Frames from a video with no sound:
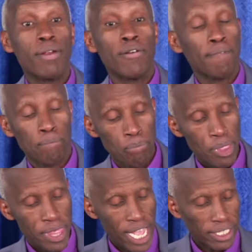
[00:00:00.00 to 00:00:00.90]
fell,
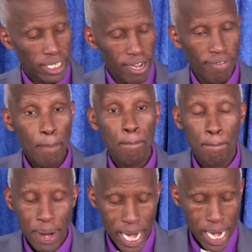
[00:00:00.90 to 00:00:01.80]
there has never
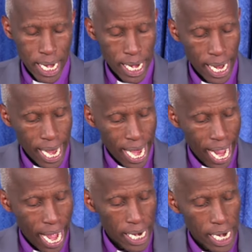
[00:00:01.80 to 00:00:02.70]
been
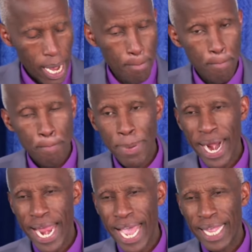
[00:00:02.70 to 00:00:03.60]
an
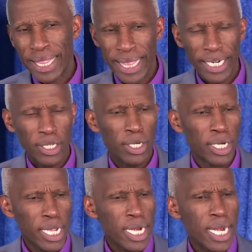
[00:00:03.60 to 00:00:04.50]
empire
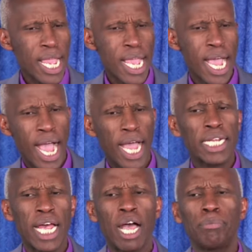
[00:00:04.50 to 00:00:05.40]
that really
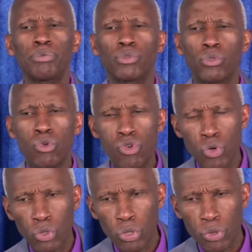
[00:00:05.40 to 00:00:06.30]
had
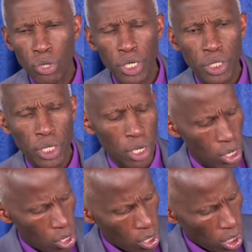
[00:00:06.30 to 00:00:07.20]
absolute
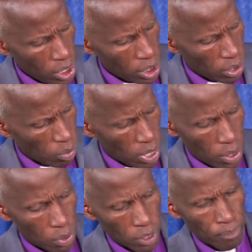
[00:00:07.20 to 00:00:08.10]
authority in the
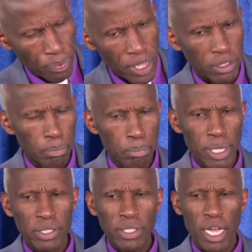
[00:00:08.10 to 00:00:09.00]
world. It's a
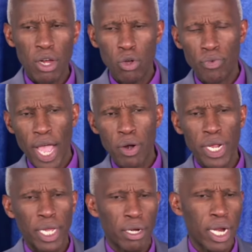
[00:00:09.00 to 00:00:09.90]
mixer of
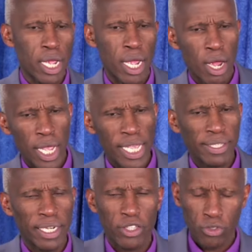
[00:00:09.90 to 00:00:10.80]
iron and clay.
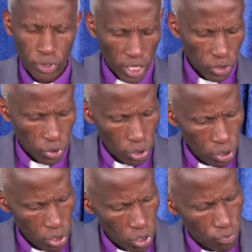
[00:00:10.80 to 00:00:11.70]
It's an
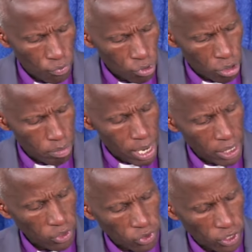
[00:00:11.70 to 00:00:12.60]
extension of
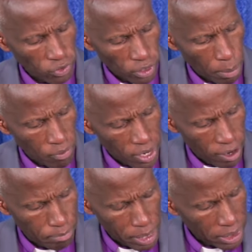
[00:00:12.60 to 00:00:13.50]
Roman system
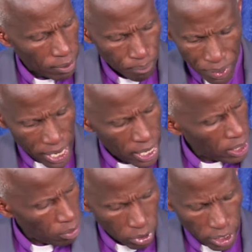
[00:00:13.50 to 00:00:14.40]
of government
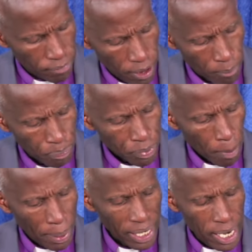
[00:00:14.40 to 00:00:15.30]
and whatever.
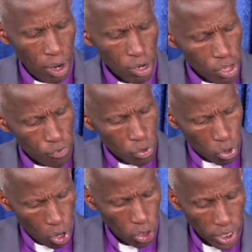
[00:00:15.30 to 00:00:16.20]
But now, if
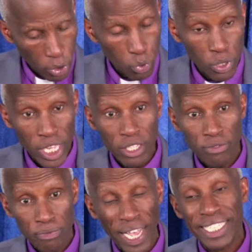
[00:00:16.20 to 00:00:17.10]
you go now to
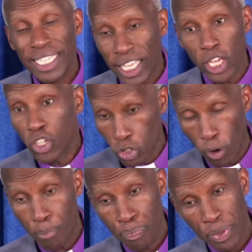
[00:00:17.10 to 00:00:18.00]
this first
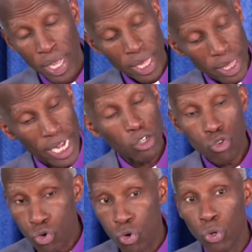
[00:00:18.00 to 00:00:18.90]
kingdom
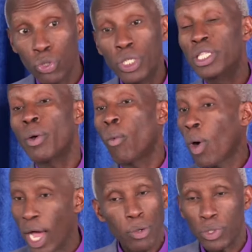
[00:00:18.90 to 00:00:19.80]
that ruled the
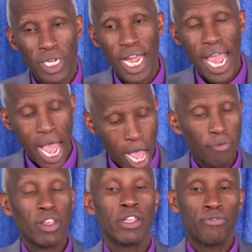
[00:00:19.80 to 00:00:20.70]
world
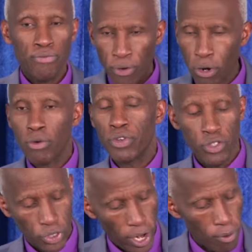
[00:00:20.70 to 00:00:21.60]
after the fall
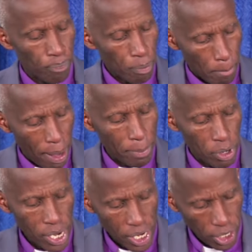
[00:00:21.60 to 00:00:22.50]
of Israel,
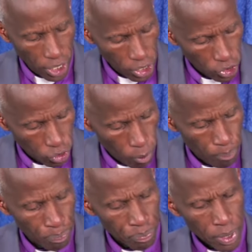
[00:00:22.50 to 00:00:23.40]
Babylonian
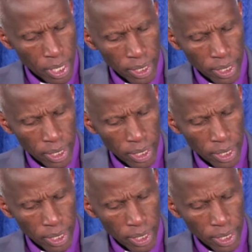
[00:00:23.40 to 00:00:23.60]
kingdom,